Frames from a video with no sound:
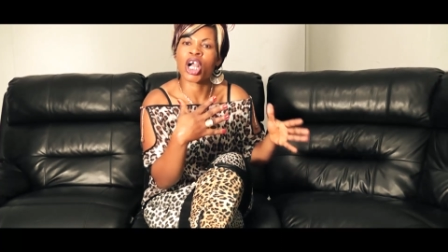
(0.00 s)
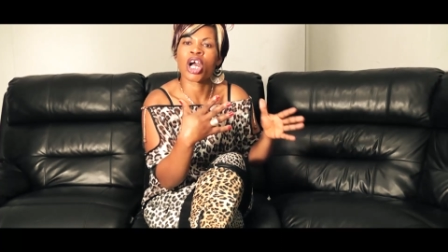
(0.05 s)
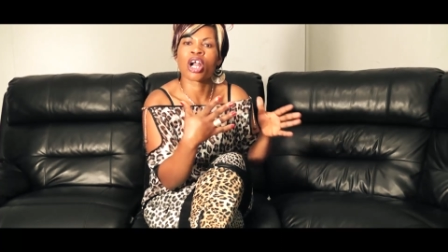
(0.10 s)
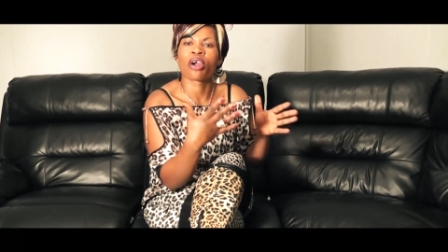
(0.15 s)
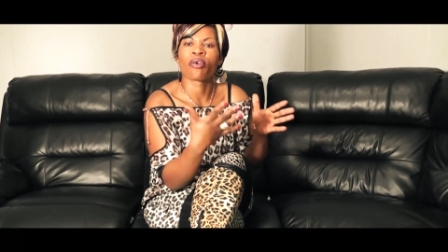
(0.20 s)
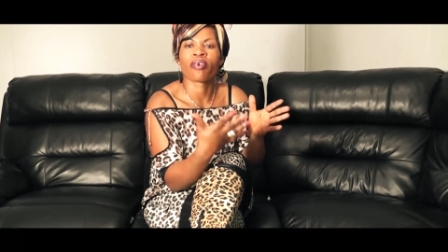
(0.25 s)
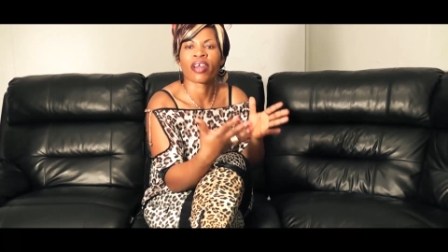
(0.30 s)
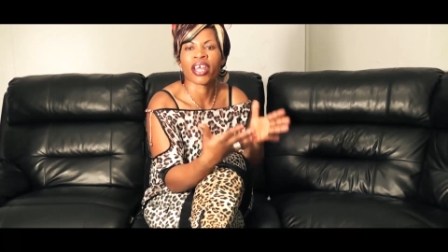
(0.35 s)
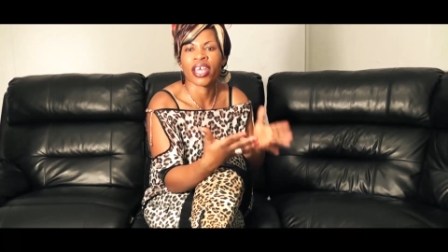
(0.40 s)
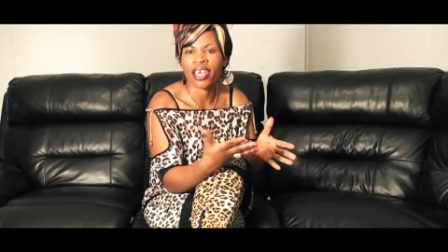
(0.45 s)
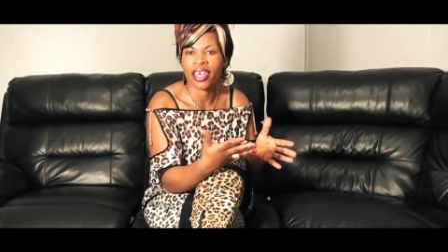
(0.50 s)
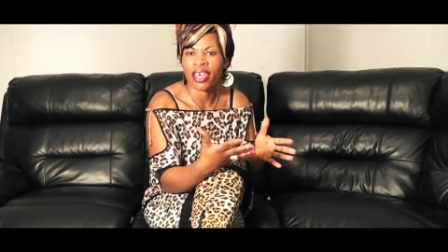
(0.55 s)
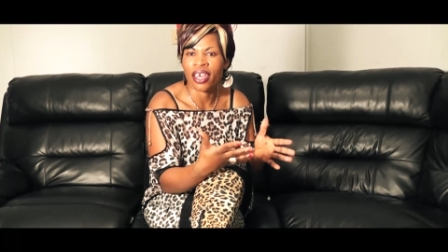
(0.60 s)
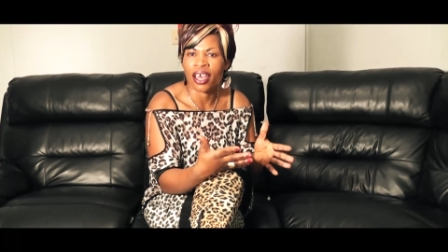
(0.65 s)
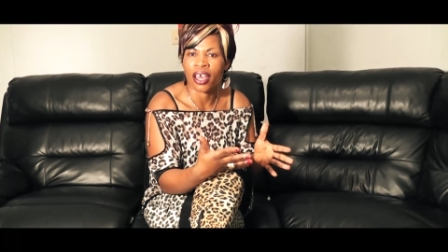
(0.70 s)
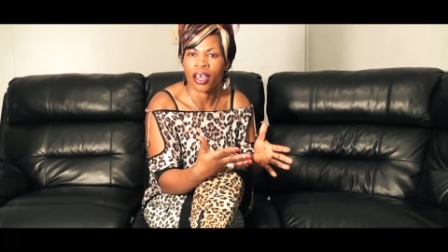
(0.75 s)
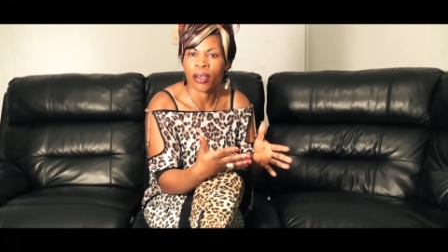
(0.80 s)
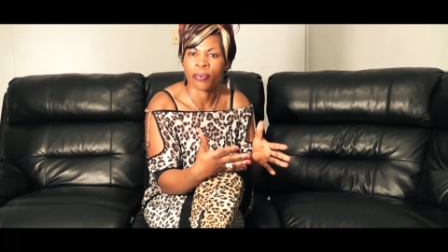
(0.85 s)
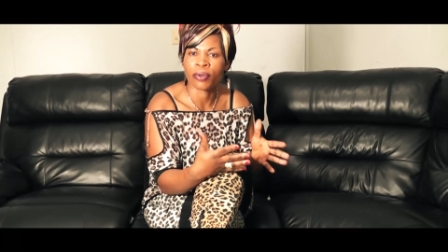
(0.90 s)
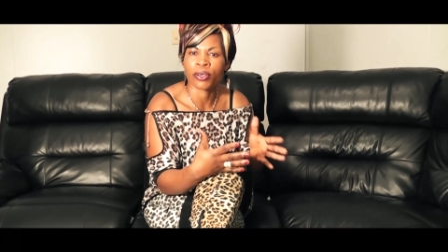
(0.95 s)

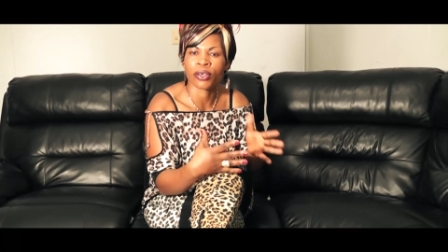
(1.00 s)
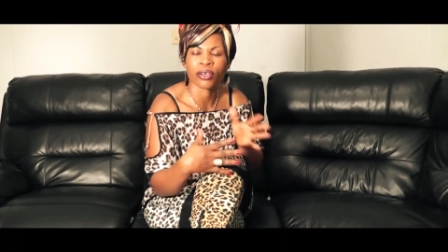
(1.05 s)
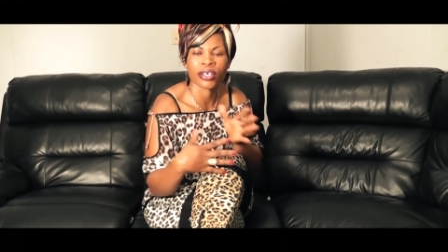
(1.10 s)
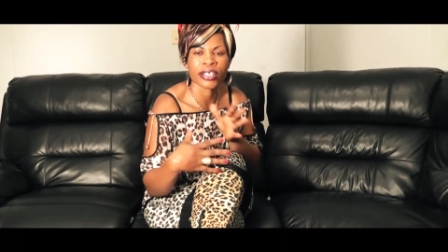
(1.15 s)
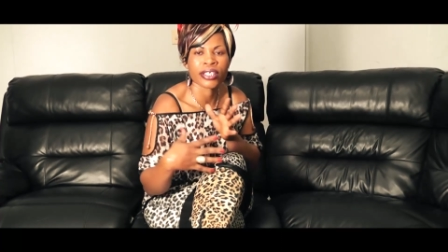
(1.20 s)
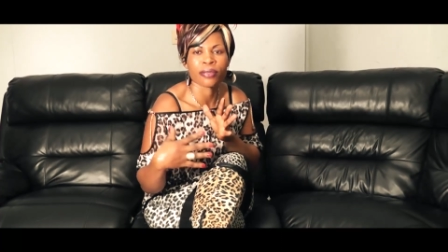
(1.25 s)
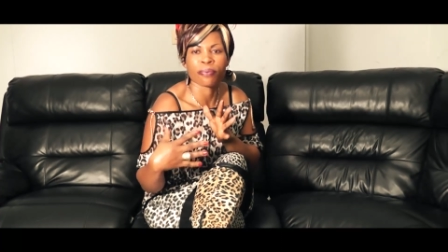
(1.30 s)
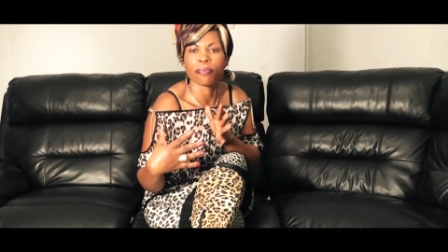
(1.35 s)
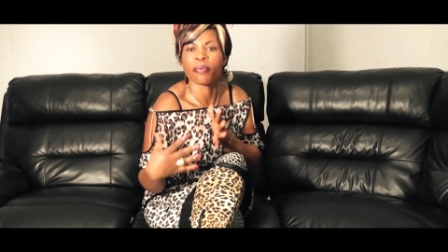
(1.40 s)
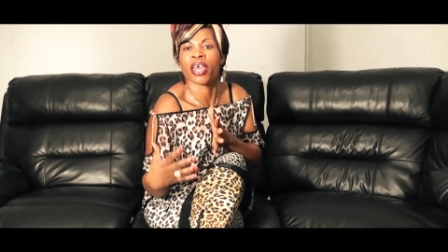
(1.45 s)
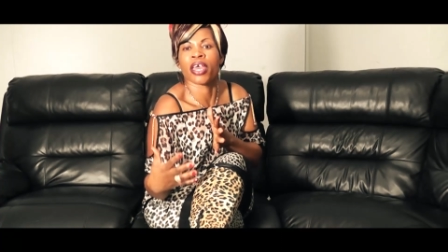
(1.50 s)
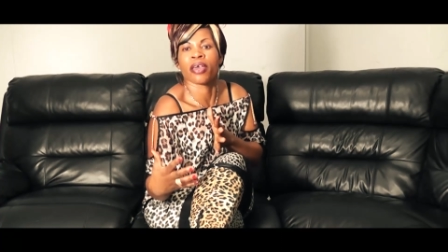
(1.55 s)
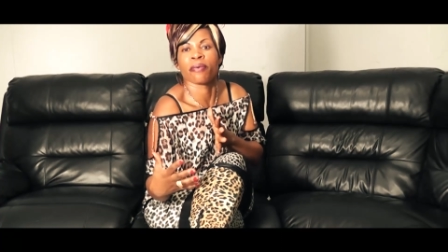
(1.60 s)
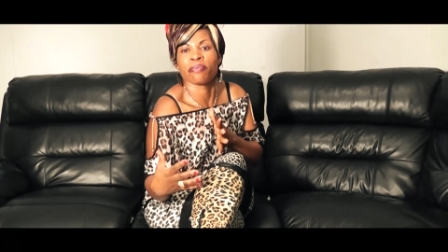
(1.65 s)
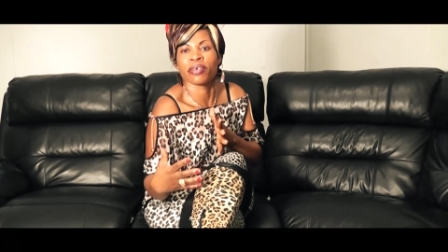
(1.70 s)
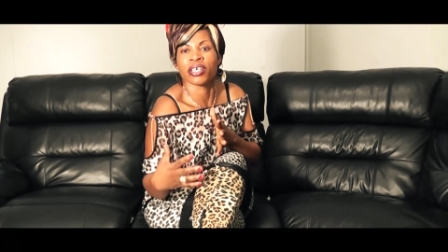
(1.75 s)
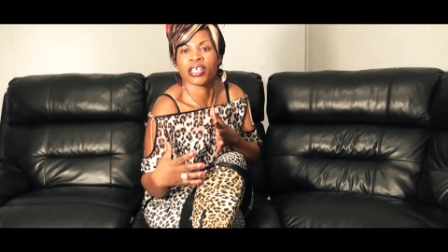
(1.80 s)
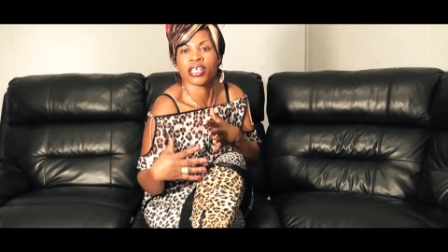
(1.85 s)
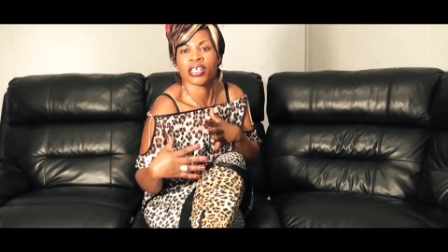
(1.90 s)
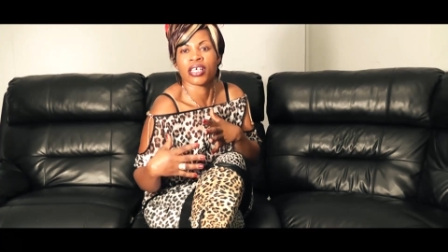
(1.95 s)
career because
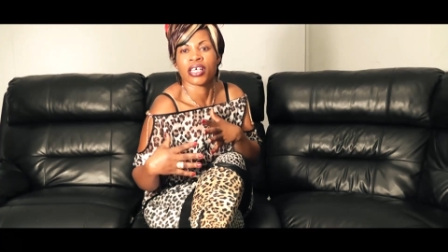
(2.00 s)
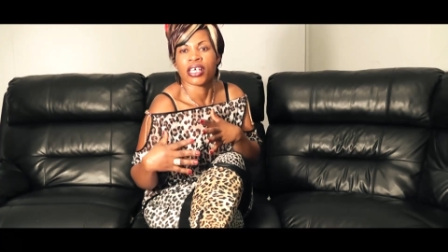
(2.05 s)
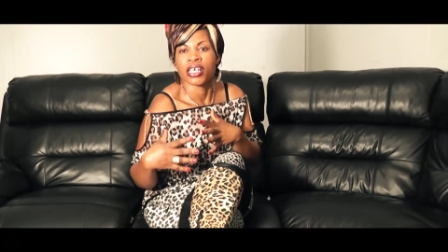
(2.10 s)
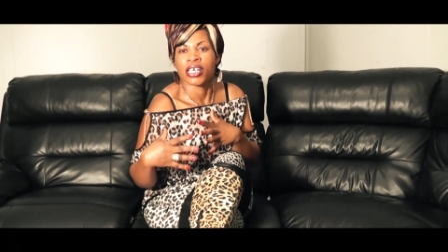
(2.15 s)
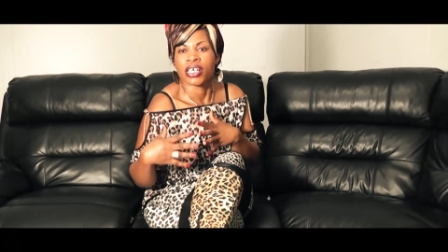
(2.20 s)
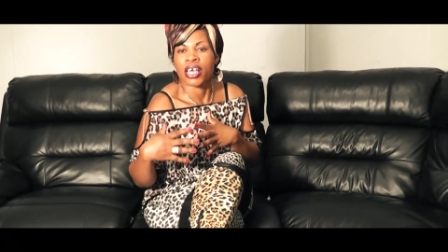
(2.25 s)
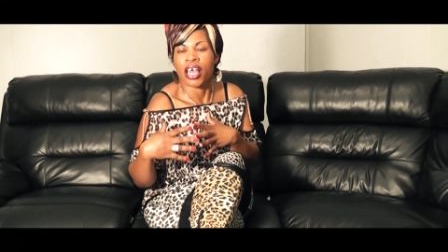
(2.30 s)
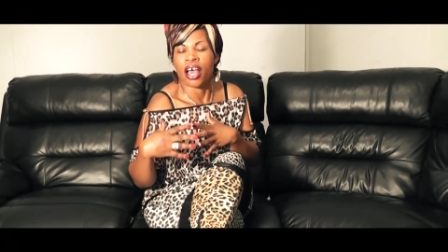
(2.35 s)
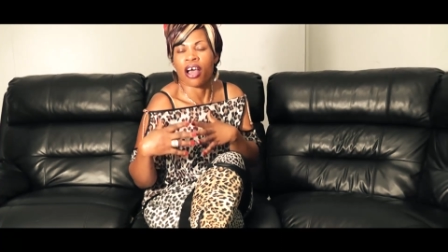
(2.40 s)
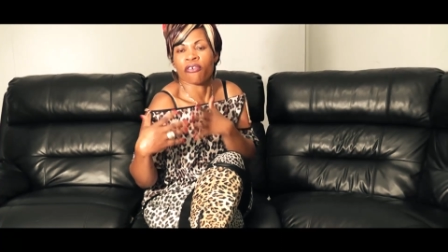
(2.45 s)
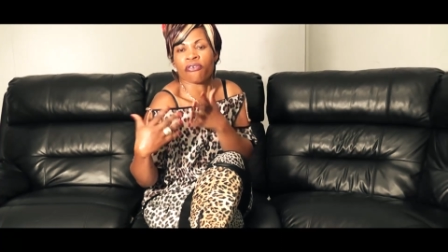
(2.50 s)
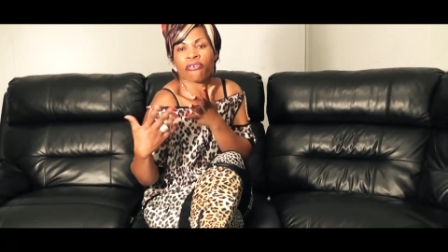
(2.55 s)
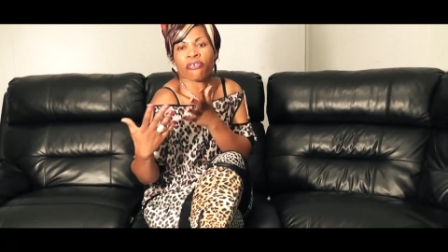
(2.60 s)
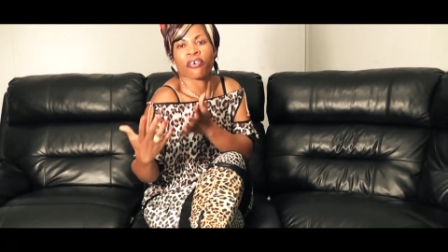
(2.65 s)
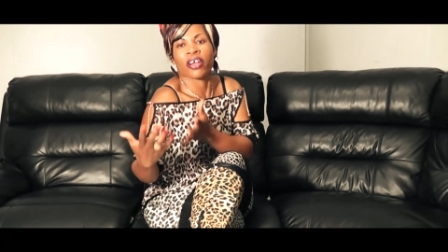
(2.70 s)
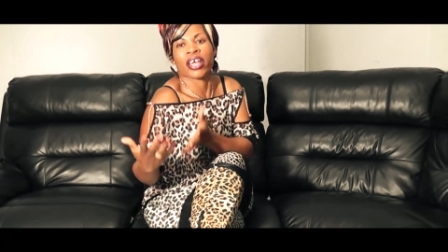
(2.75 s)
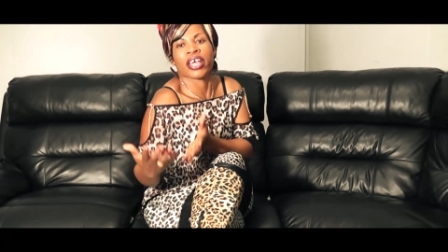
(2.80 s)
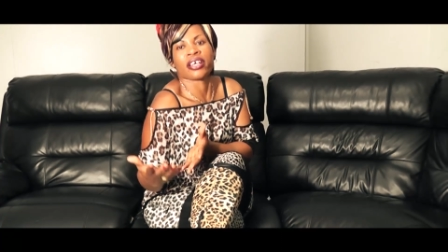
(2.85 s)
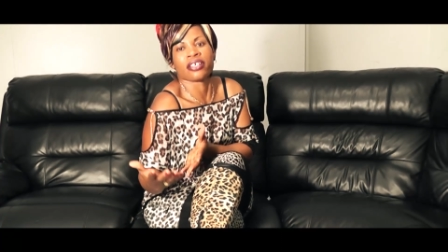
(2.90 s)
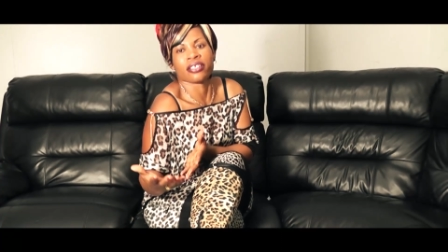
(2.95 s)
maybe a
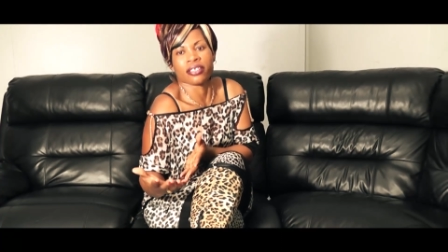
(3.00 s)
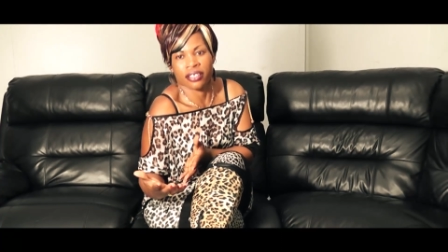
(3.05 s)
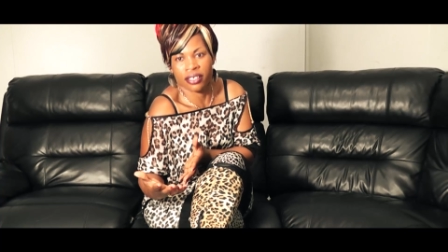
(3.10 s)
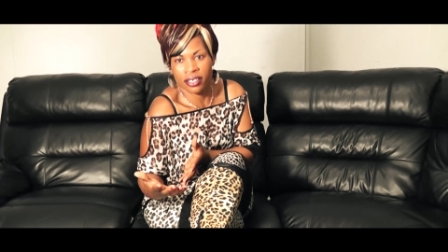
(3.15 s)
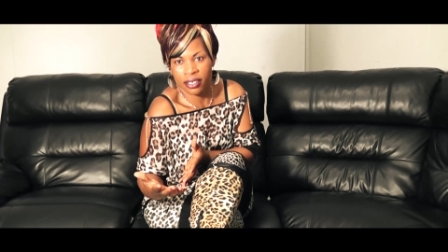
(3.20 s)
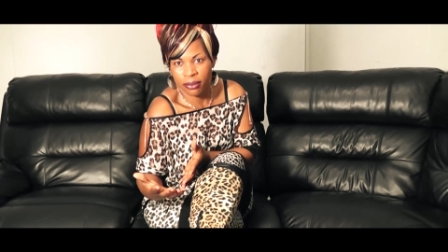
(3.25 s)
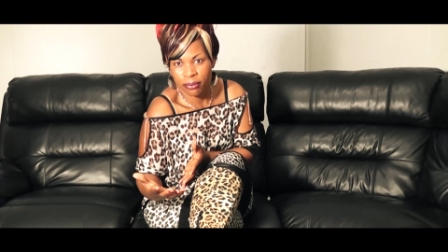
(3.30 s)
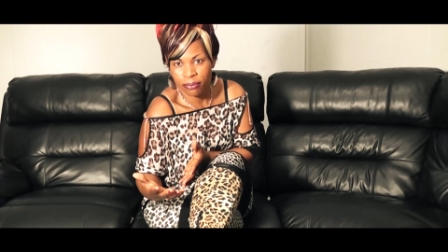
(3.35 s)
friend